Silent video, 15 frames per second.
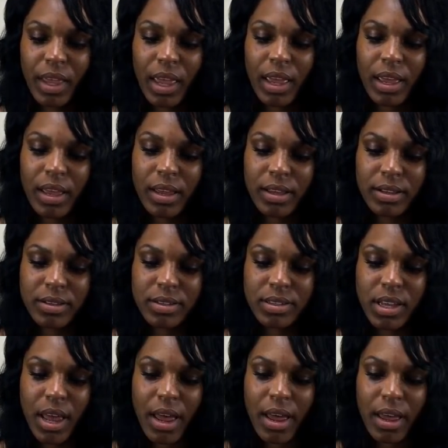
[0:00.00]
and
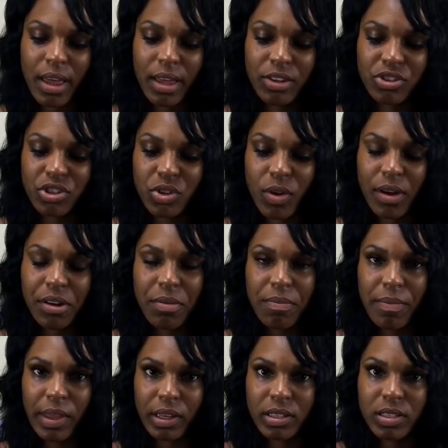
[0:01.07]
I just got to
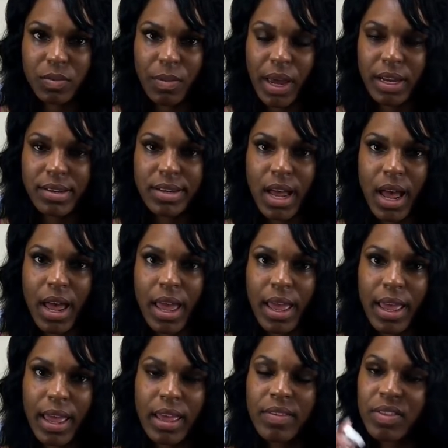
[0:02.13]
mix my
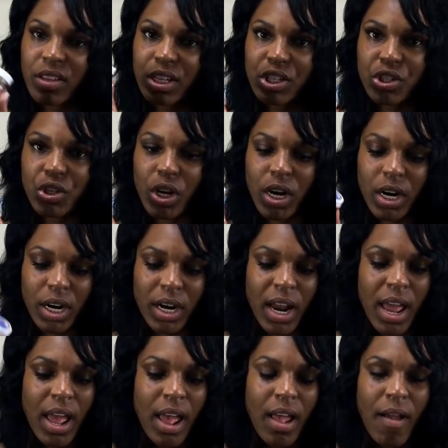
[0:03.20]
dye in this jar.
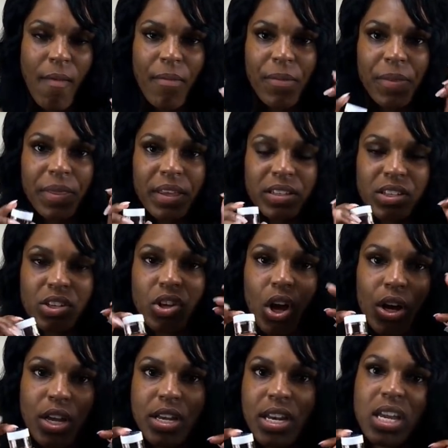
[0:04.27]
This is
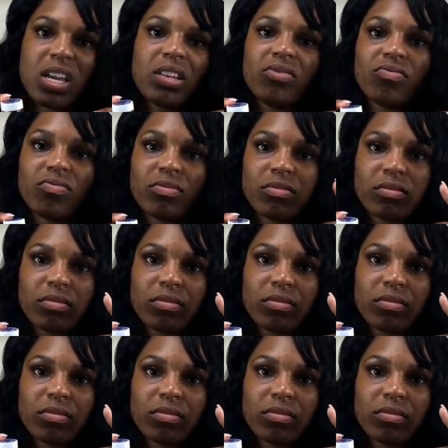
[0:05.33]
all you need